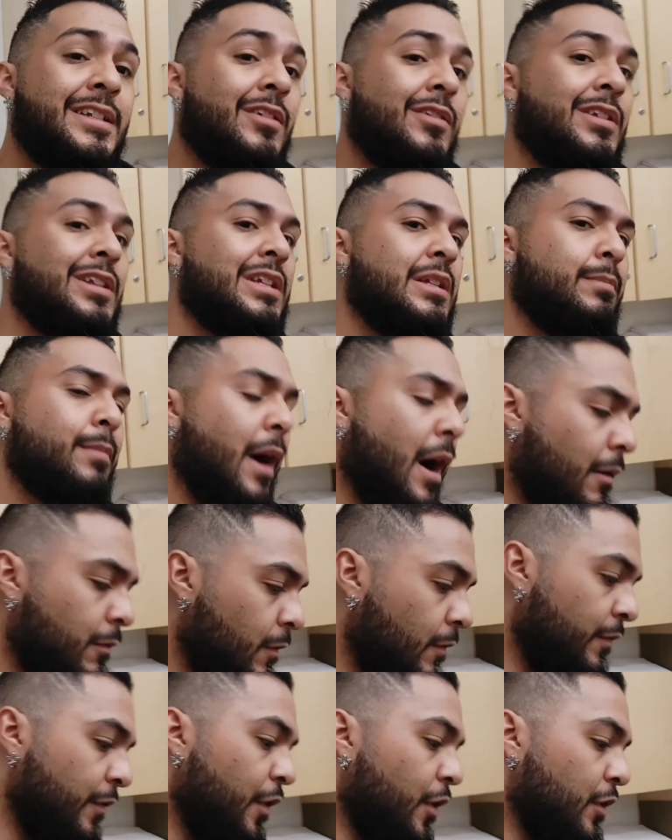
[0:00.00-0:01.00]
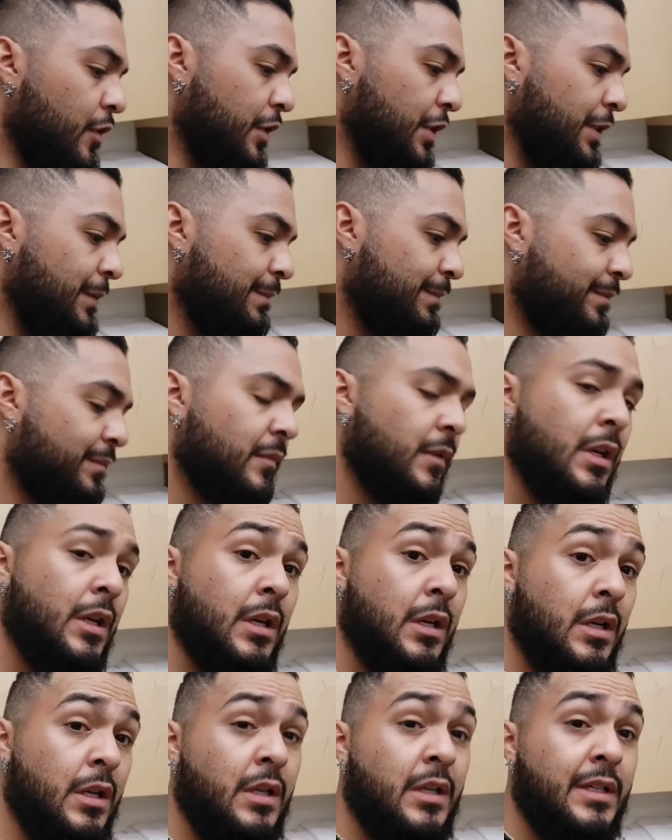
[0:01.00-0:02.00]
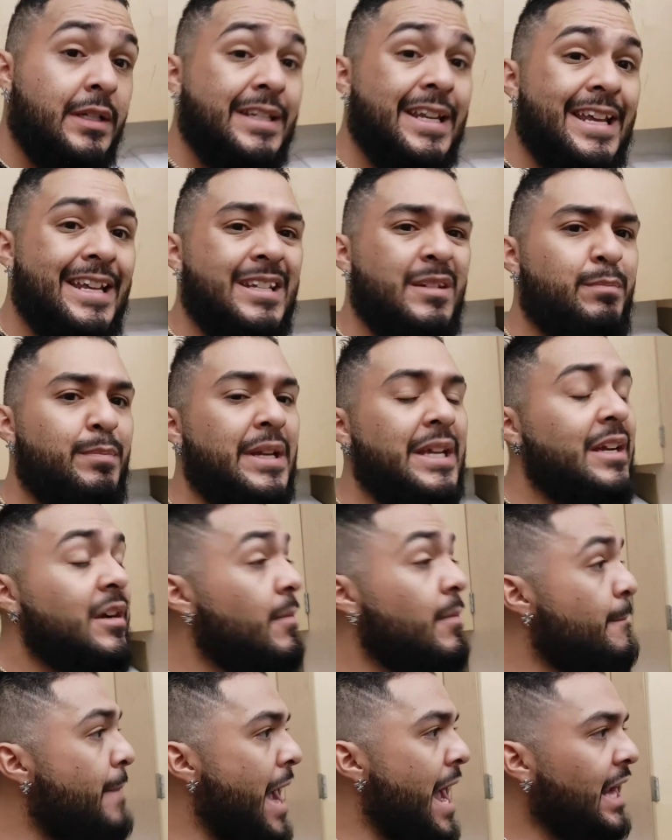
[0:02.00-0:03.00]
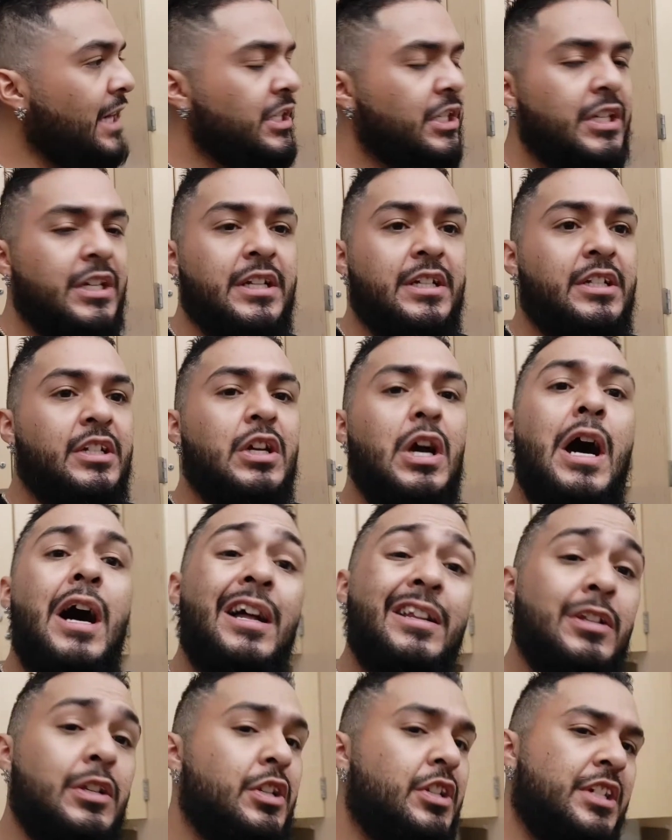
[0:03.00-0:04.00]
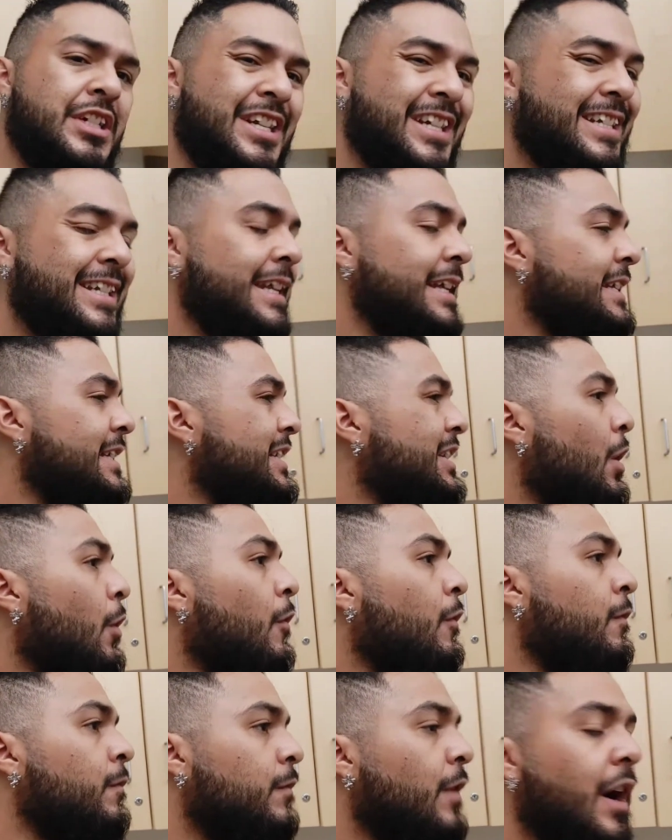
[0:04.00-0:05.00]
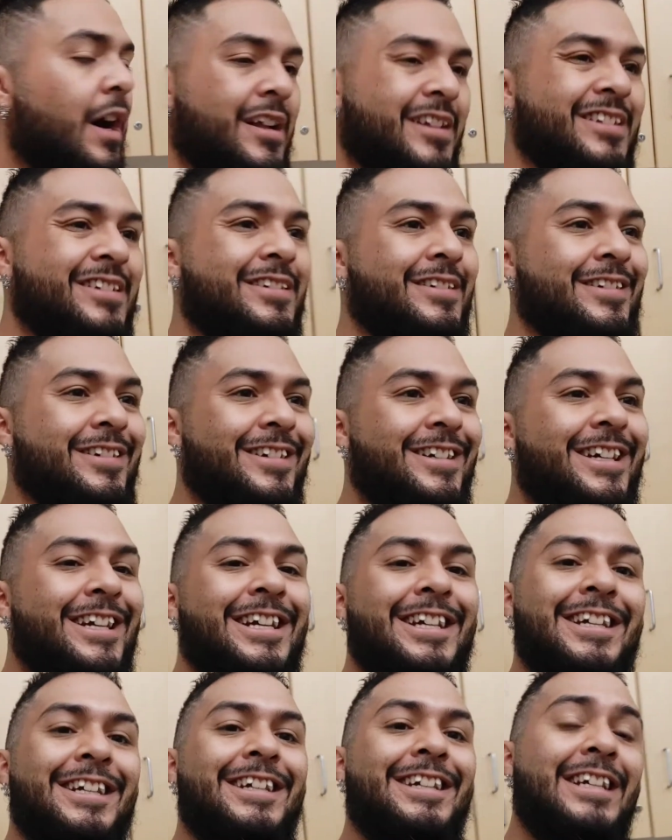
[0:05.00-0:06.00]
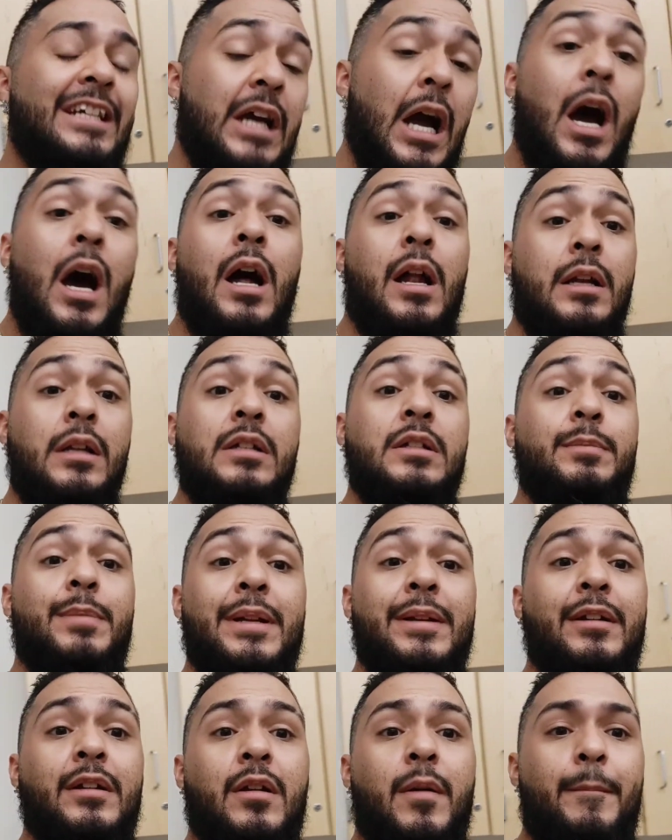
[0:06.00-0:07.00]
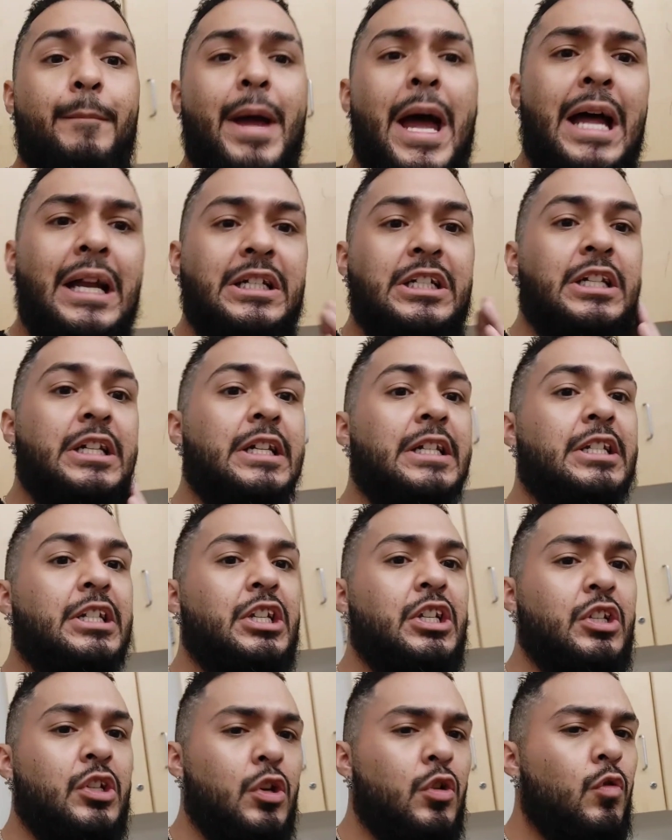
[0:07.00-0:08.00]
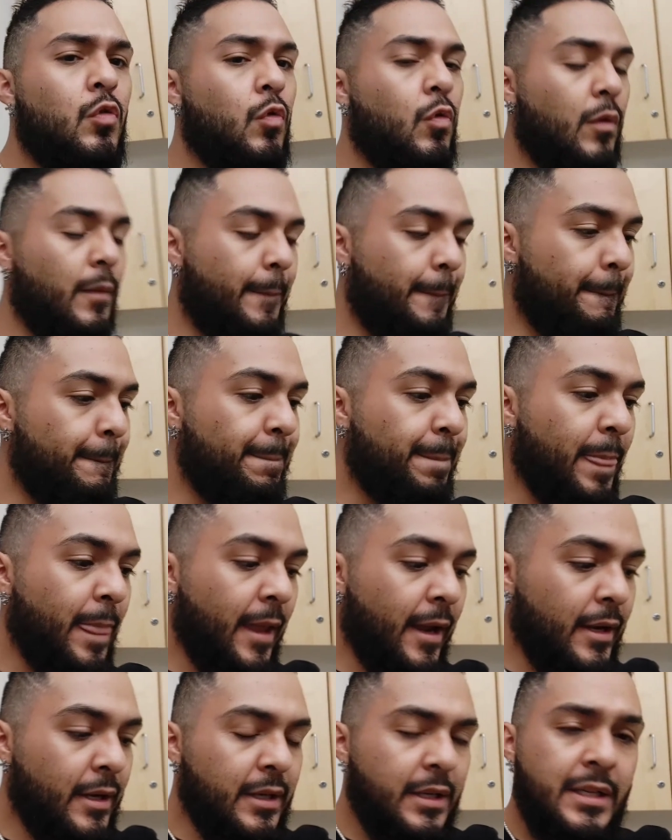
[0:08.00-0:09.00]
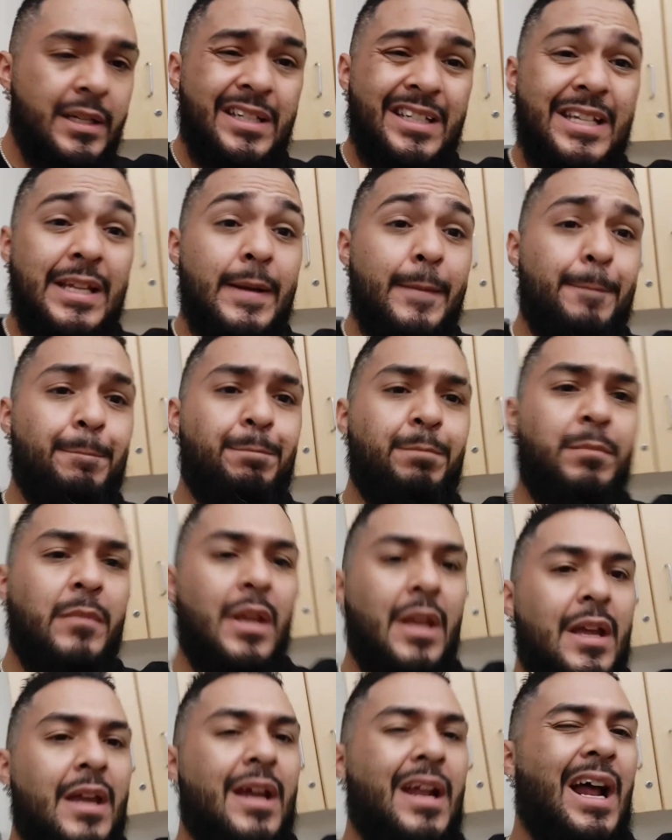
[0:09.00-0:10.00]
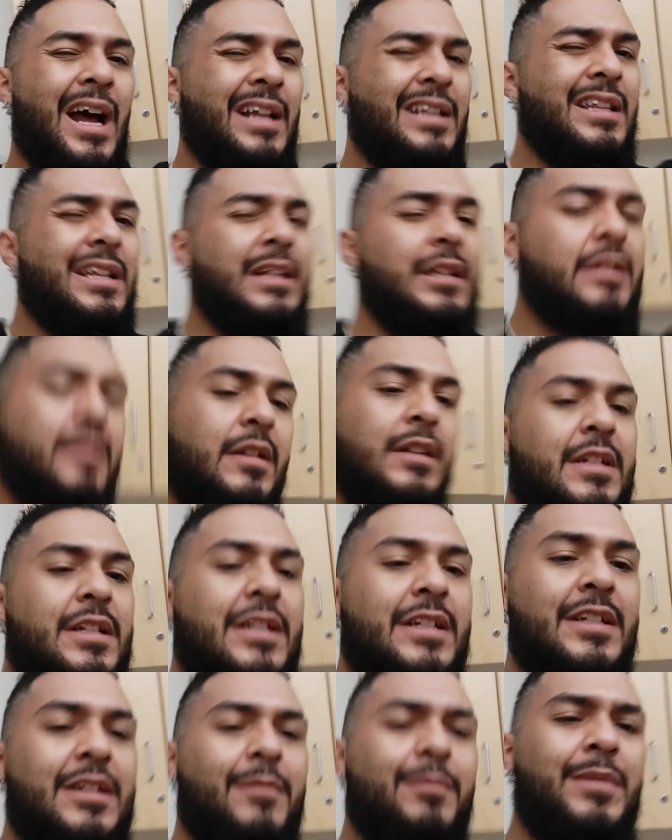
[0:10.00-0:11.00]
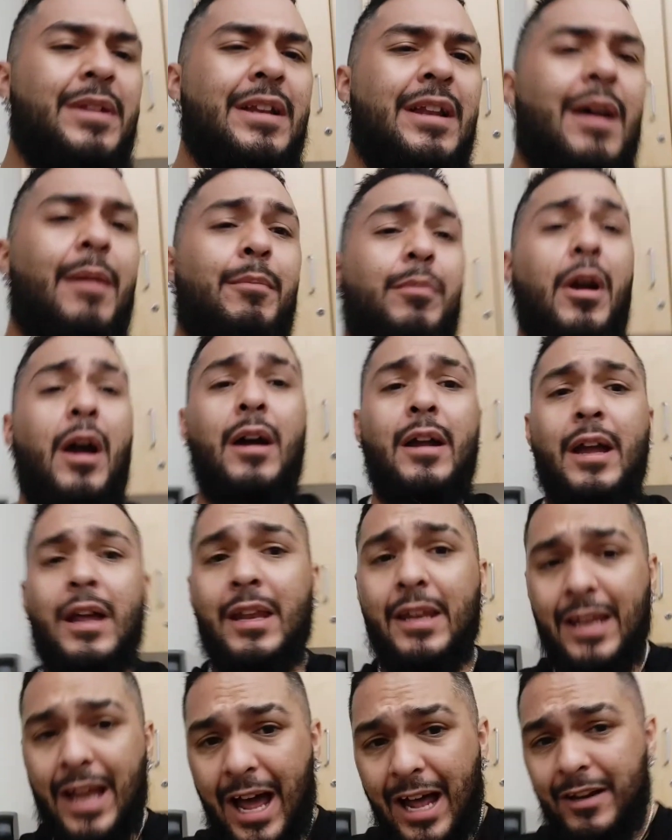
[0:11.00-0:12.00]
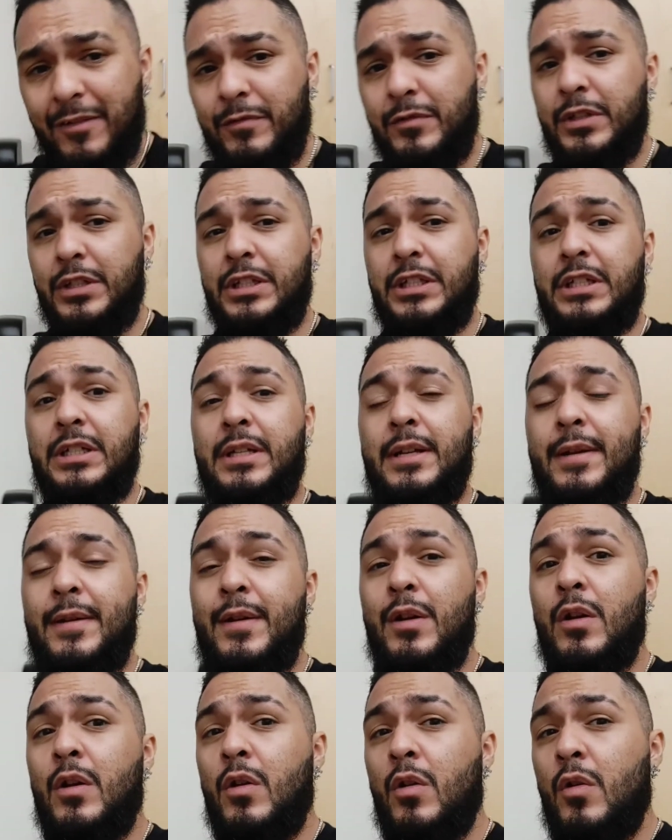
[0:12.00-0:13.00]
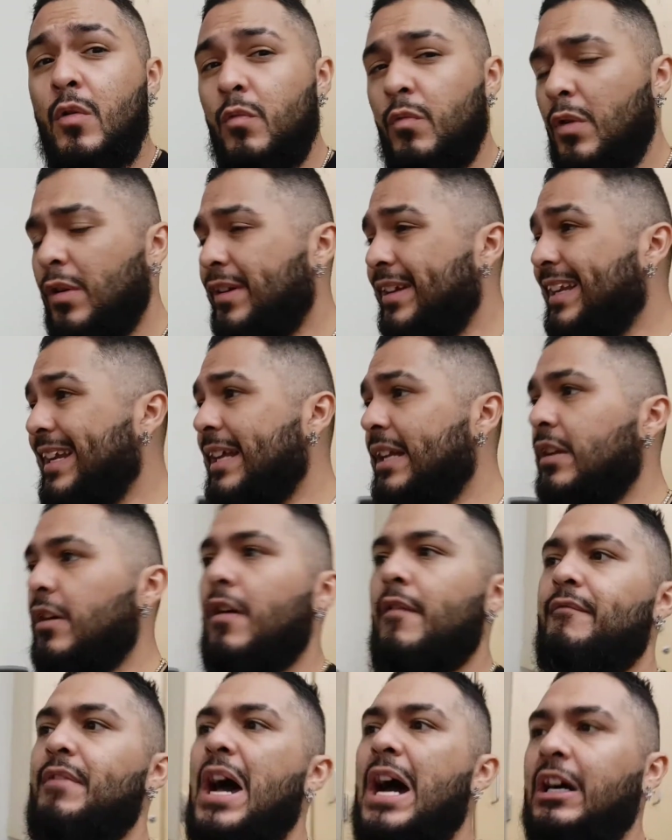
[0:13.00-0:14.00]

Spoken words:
So this Bible verse says, be compassionate to others just as your Father God has been compassionate to you. See, I think this is something that probably a lot of us really need to